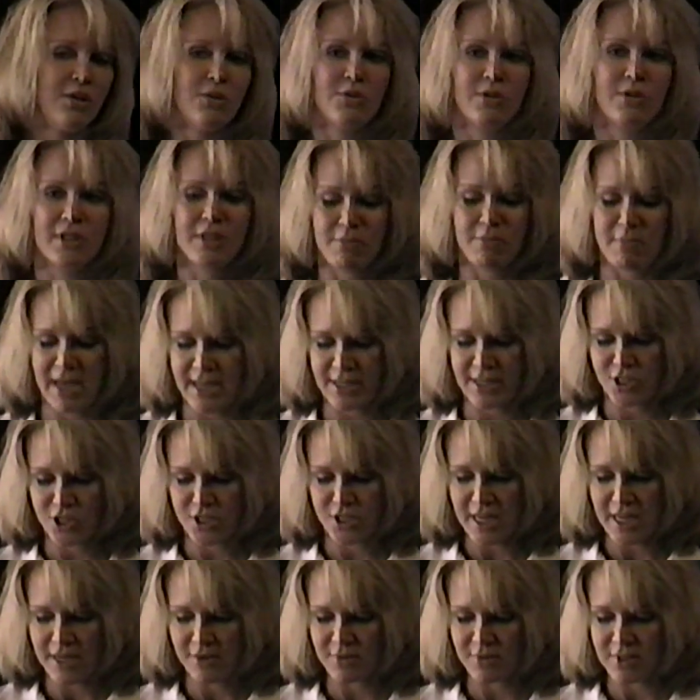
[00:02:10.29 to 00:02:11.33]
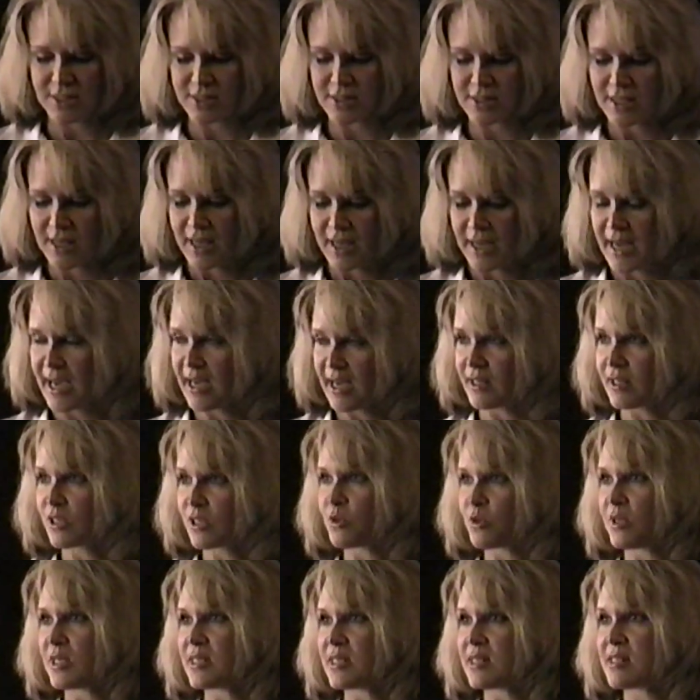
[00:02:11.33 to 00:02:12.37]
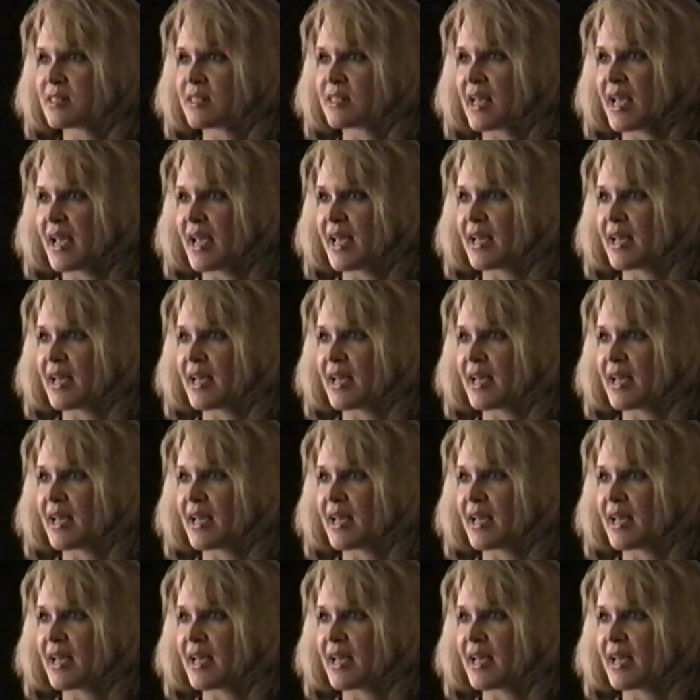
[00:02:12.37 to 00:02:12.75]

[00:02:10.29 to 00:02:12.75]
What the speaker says: who can match David's eloquence